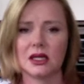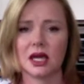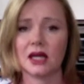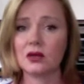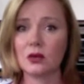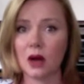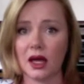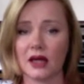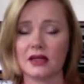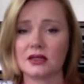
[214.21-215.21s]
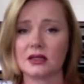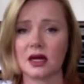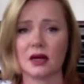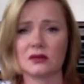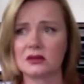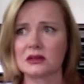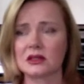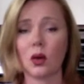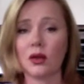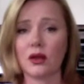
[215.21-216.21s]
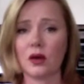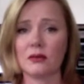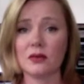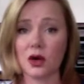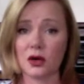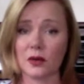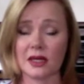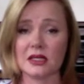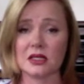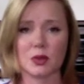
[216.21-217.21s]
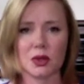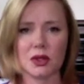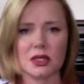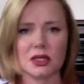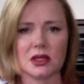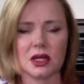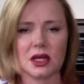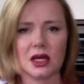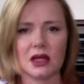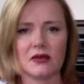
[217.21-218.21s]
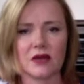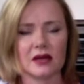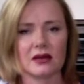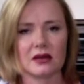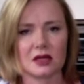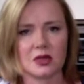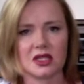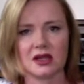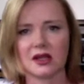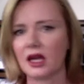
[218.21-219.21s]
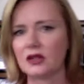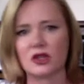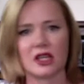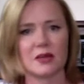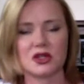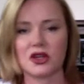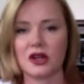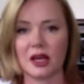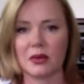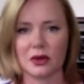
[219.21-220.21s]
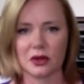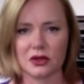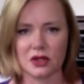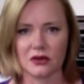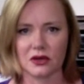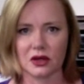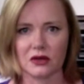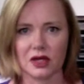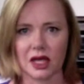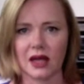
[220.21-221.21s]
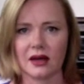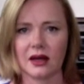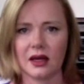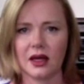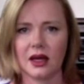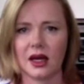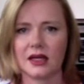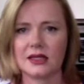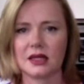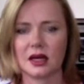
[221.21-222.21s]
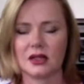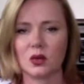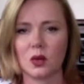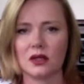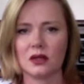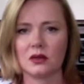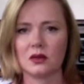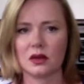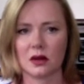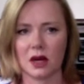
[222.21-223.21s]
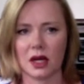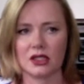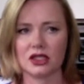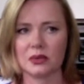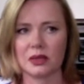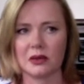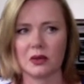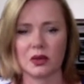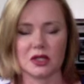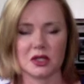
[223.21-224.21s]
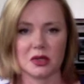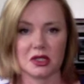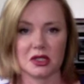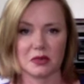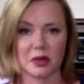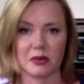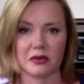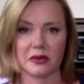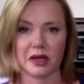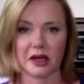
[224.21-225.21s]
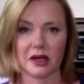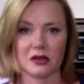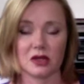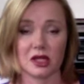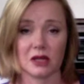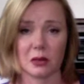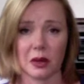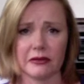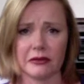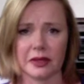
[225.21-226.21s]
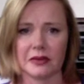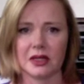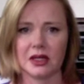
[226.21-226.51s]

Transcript: And the riot. Now, although I'm not a racist person, the fact that this particular country keeps turning up on the news over and over again, I start to wonder whether I should be more suspicious of people from that country and keep away from them.